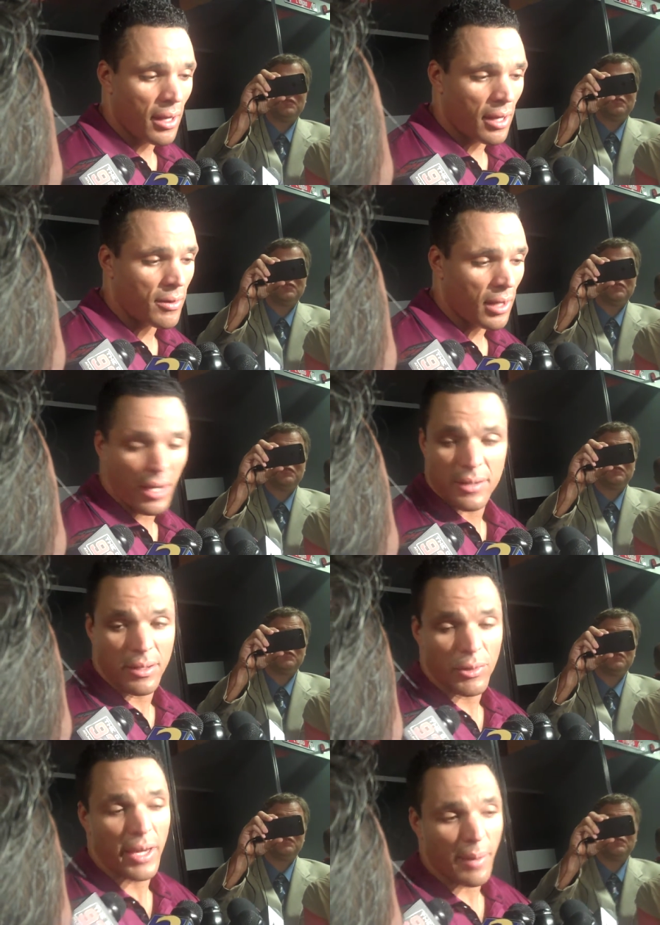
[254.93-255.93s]
And like I
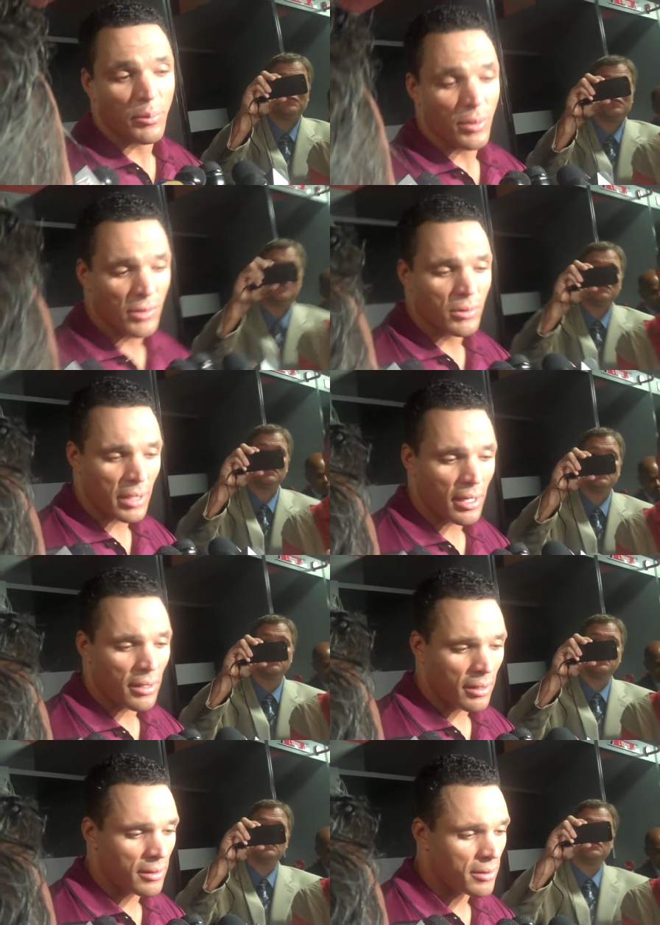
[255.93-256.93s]
said, we're capable of doing that,
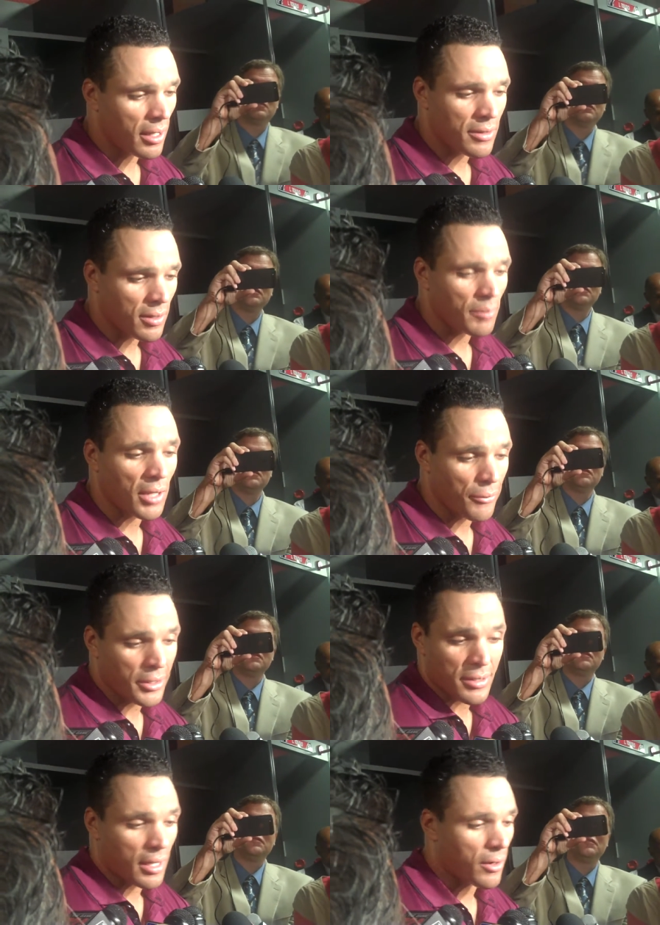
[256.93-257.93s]
and it's something that
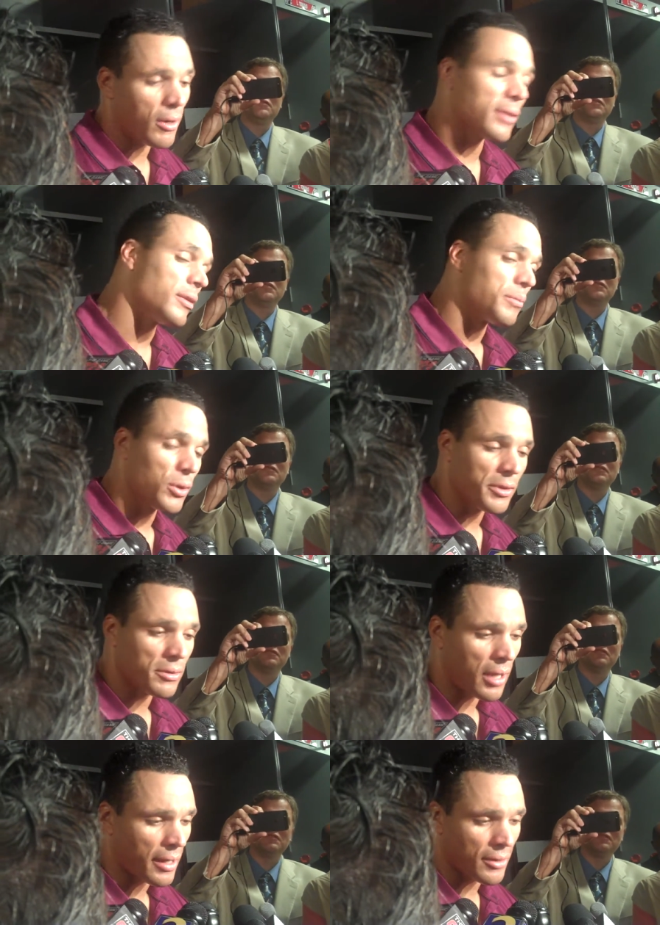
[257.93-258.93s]
we just got to go out there and prove it.
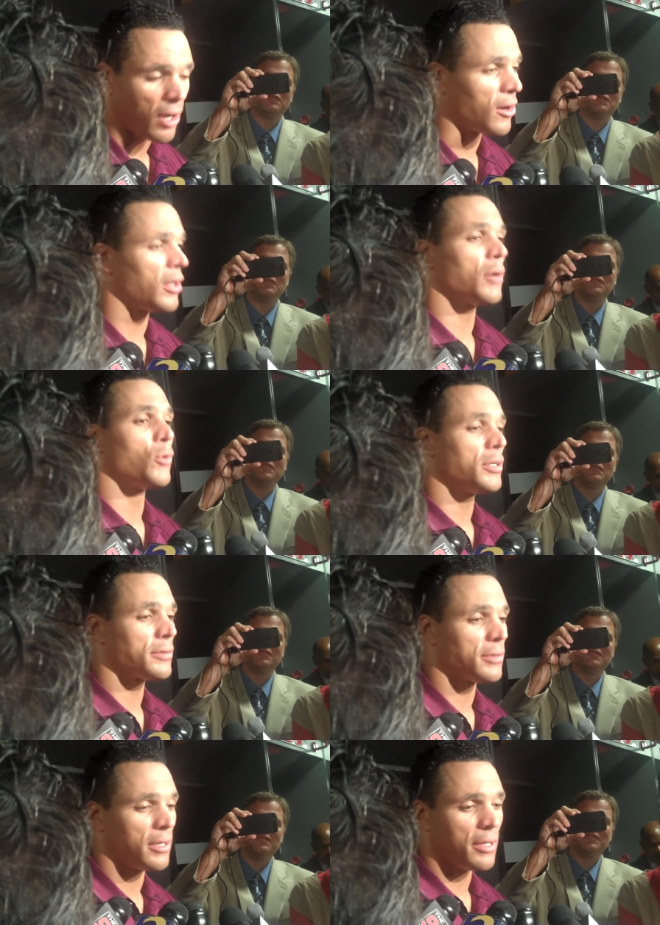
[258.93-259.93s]
I can talk all I want,
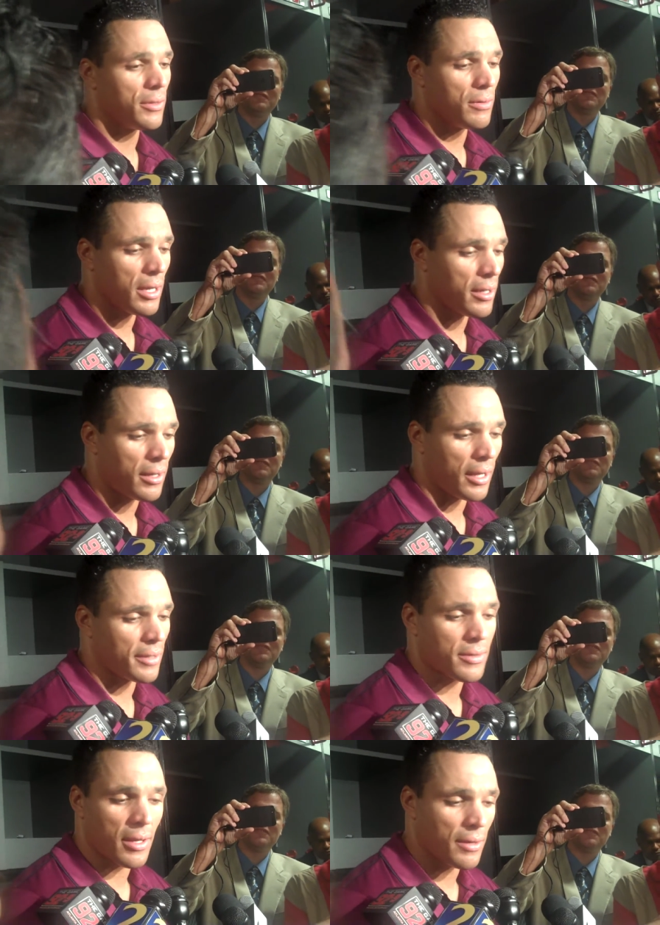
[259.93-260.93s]
and you and I
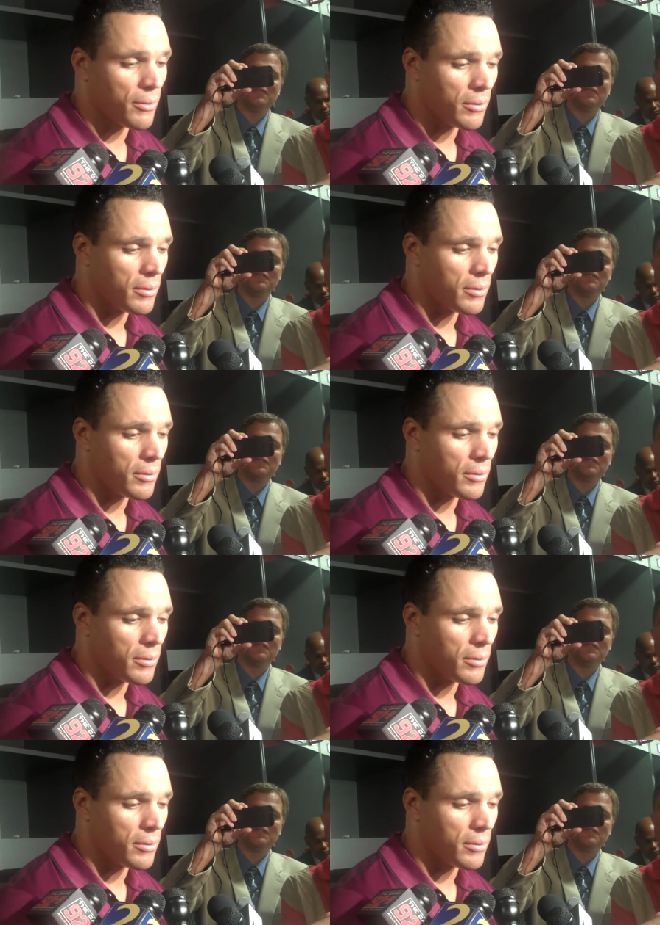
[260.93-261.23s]
can say